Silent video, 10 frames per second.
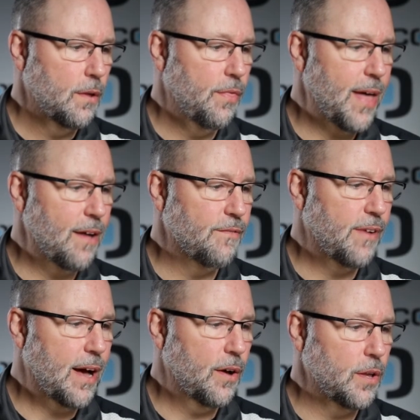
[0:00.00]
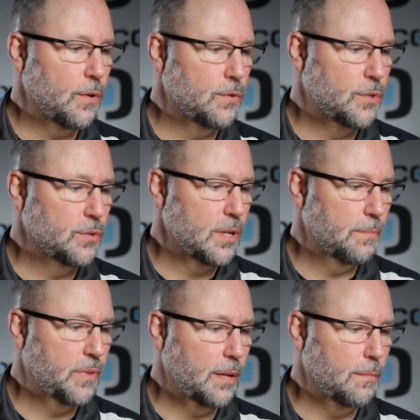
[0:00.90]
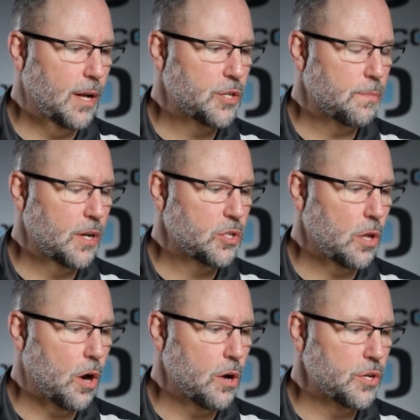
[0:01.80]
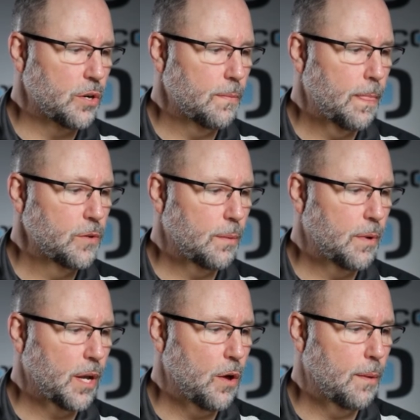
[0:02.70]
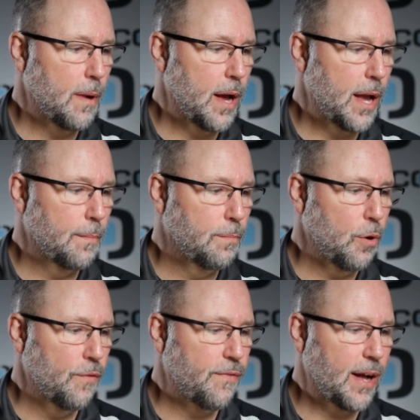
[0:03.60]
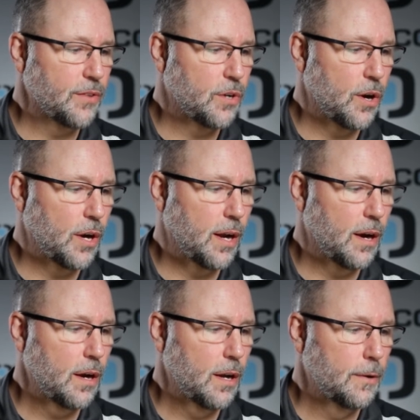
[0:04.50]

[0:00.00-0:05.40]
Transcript: that value to something much, much larger. So I'm going to go to my profile turn here.